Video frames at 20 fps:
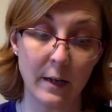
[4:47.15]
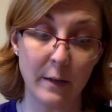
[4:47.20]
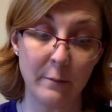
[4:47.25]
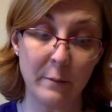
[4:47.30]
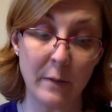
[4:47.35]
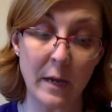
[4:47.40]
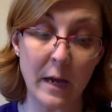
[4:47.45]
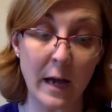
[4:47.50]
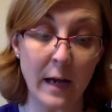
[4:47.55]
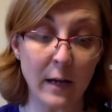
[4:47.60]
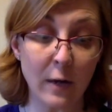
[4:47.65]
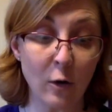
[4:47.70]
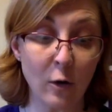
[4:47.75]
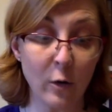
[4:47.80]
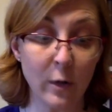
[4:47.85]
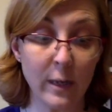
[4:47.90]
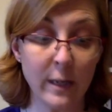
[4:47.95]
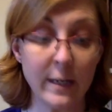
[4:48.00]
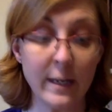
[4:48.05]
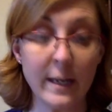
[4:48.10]
"May I go
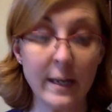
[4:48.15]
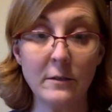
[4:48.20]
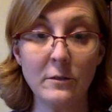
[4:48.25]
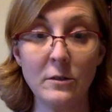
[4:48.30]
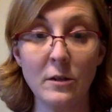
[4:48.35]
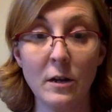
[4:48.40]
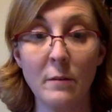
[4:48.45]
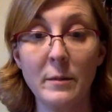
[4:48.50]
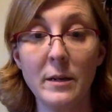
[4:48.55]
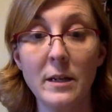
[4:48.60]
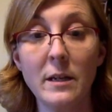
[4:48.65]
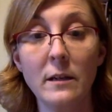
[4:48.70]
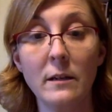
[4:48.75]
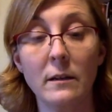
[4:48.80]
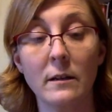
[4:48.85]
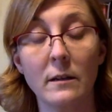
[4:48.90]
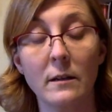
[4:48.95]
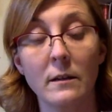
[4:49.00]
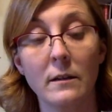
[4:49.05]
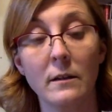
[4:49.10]
in?" asked Dominic.
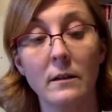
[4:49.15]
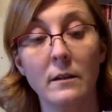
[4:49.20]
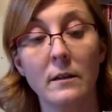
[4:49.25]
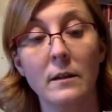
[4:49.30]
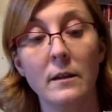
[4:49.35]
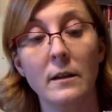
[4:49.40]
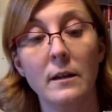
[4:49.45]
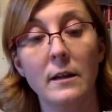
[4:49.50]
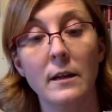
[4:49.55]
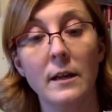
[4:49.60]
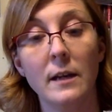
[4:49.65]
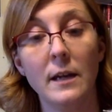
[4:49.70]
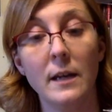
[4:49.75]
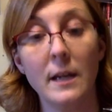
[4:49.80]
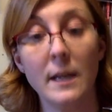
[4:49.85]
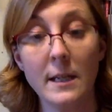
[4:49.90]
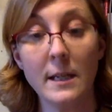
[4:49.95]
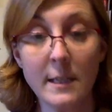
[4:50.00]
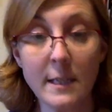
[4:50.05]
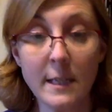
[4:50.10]

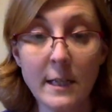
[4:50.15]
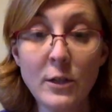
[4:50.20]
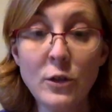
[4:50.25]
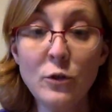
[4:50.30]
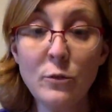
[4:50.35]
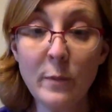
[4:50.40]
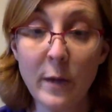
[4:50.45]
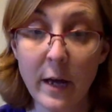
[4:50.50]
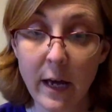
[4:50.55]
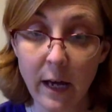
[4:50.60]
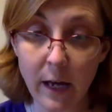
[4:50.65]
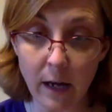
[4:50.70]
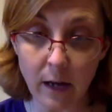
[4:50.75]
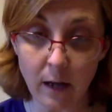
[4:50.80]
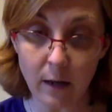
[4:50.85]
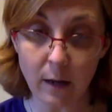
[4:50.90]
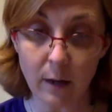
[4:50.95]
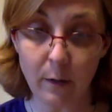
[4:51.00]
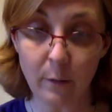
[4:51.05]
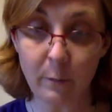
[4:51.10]
"Indeed you may,